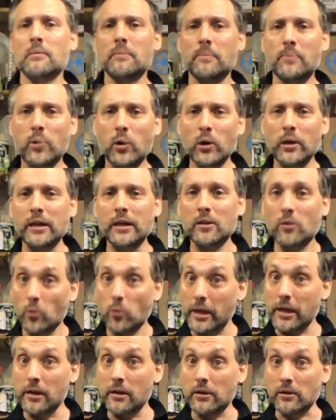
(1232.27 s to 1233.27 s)
putting the
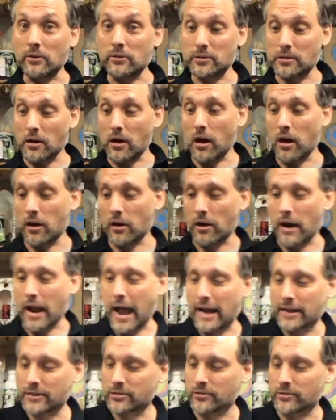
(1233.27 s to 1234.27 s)
wheels on our
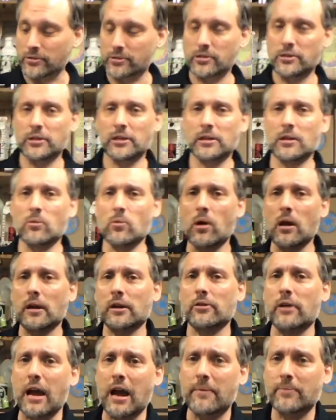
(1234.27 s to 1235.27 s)
axles. So you're going to want to
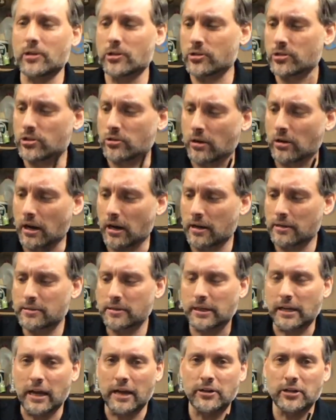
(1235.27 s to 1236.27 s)
grab your straws.
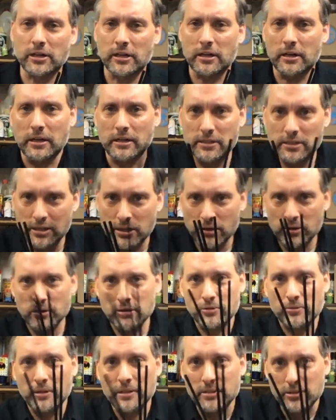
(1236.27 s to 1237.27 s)
Again, you're going to need 2 to
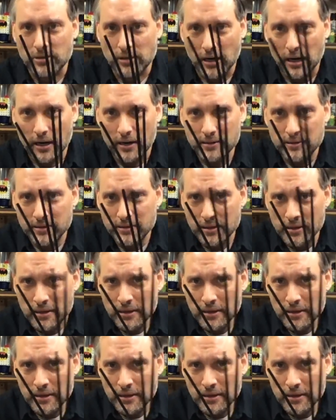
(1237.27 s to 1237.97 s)
3 straws.